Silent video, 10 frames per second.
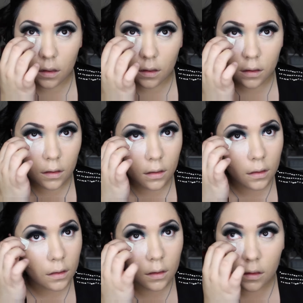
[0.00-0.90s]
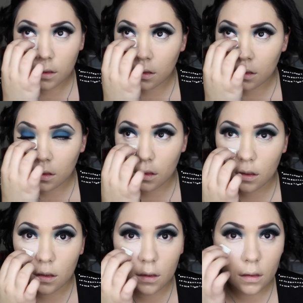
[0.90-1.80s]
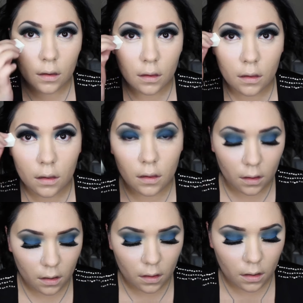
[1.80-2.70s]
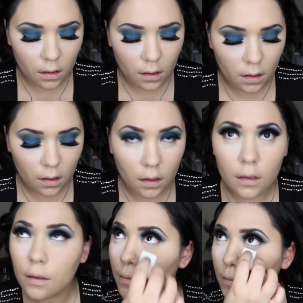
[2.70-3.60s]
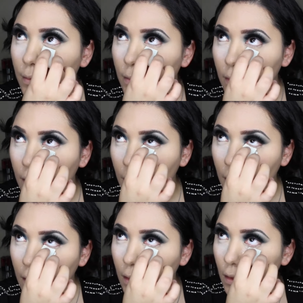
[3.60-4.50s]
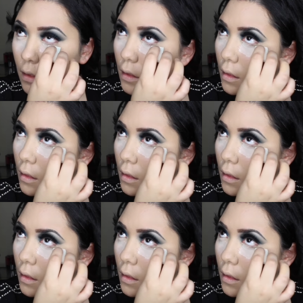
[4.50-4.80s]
Then setting quickly with powder, so that way we avoid any type of creasing possible.